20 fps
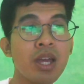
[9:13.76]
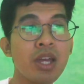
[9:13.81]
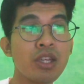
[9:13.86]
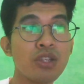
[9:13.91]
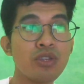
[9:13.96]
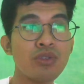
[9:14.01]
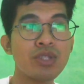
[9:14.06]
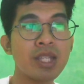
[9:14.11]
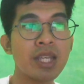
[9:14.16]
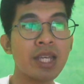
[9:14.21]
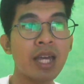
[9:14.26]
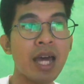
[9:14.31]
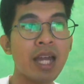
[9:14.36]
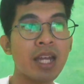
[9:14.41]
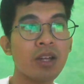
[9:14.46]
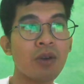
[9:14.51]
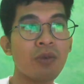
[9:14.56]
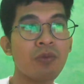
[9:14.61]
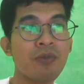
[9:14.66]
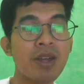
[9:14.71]
using
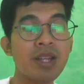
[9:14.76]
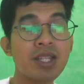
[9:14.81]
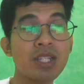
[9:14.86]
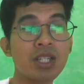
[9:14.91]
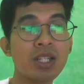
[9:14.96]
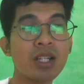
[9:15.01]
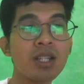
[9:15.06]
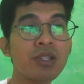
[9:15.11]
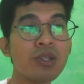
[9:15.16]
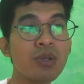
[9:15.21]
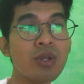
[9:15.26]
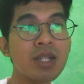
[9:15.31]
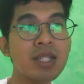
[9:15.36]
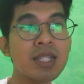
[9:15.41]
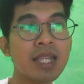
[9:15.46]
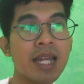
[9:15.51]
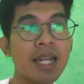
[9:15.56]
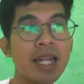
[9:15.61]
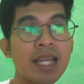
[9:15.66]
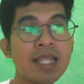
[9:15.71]
unconventional
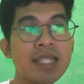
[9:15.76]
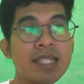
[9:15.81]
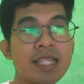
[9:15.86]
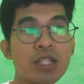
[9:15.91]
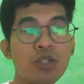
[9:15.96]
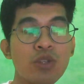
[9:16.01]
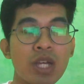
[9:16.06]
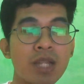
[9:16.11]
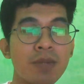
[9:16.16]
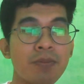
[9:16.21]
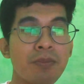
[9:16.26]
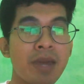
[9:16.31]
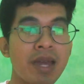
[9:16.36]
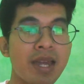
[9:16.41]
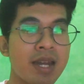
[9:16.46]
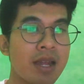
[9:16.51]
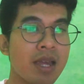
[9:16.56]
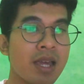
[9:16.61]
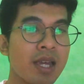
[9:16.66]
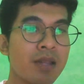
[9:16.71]
tools, and easy to
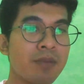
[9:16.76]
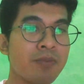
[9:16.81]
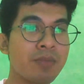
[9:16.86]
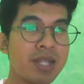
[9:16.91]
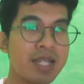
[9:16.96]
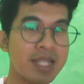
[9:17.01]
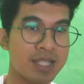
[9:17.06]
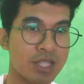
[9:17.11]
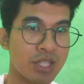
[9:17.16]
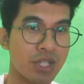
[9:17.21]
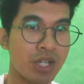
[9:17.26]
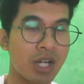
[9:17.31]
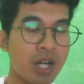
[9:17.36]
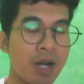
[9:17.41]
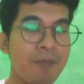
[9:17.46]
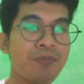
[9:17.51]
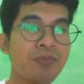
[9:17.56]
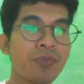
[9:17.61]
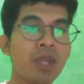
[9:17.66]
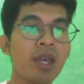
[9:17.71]
administer.
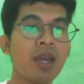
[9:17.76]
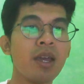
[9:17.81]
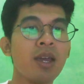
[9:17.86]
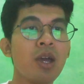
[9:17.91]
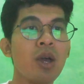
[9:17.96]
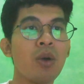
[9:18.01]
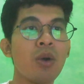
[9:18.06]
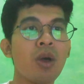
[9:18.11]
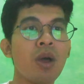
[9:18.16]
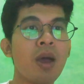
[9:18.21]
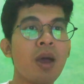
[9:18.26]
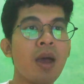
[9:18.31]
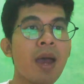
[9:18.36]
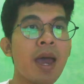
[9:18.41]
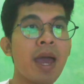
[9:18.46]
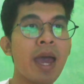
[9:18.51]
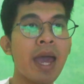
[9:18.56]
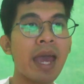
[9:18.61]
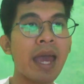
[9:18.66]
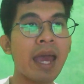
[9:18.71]

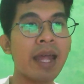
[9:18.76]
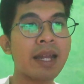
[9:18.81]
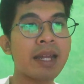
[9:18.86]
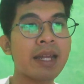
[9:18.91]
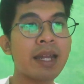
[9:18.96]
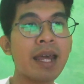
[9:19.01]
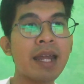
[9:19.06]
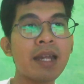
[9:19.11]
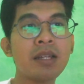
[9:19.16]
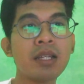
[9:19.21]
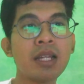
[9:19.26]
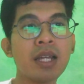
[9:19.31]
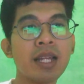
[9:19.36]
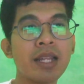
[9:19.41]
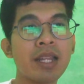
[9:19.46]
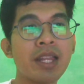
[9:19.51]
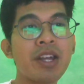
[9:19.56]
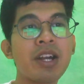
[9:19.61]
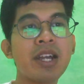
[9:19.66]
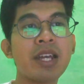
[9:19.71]
And then
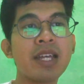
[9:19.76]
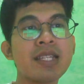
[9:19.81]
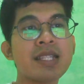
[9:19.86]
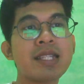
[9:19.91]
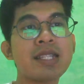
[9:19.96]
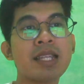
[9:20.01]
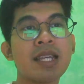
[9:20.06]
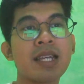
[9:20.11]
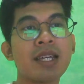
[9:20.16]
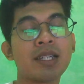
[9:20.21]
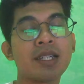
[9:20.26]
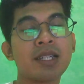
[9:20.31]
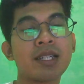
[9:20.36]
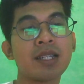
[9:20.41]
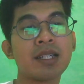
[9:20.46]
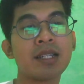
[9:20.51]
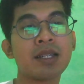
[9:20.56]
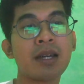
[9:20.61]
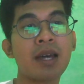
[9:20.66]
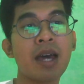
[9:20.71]
there is
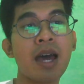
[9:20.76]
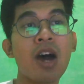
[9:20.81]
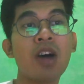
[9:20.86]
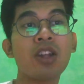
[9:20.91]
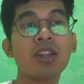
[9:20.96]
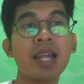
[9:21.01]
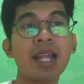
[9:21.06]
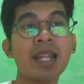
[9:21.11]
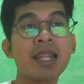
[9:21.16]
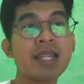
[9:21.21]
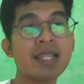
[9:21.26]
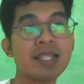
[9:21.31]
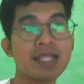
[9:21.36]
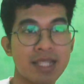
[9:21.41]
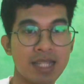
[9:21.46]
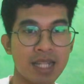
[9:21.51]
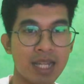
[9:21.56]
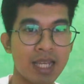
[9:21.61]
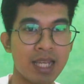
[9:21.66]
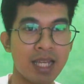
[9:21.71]

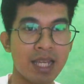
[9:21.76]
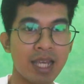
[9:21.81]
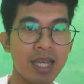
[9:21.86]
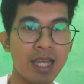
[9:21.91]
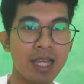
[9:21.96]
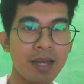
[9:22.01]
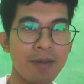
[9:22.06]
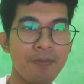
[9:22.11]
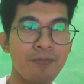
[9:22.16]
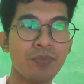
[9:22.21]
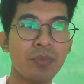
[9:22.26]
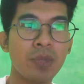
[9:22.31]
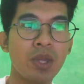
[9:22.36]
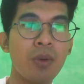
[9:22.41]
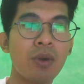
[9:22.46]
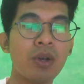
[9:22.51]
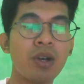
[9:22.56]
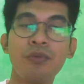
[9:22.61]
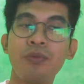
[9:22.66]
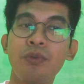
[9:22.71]
authenticity.
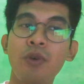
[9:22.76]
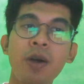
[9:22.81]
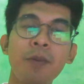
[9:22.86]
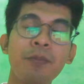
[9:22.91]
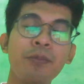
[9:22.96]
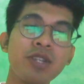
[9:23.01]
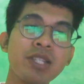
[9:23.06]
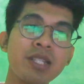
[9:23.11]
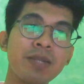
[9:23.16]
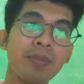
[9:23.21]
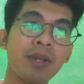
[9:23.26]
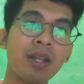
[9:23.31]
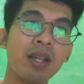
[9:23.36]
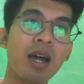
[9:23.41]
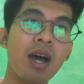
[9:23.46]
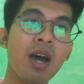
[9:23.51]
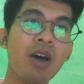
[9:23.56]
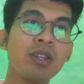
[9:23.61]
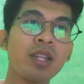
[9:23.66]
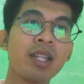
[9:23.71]
The fourth principle,
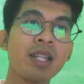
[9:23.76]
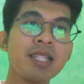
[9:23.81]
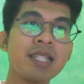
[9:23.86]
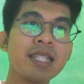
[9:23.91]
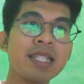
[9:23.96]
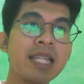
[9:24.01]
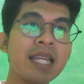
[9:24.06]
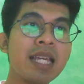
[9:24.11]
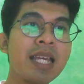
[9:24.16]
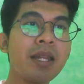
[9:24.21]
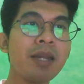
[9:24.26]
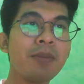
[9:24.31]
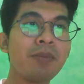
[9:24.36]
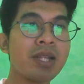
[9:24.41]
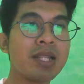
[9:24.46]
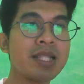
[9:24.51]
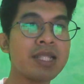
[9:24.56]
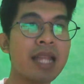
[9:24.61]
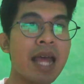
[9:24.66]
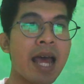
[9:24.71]
authenticity,
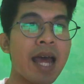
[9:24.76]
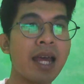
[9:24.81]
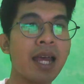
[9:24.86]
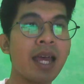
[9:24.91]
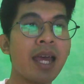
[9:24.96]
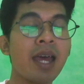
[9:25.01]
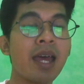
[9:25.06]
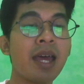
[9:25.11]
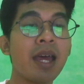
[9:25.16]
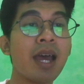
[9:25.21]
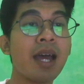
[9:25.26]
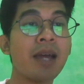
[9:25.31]
means that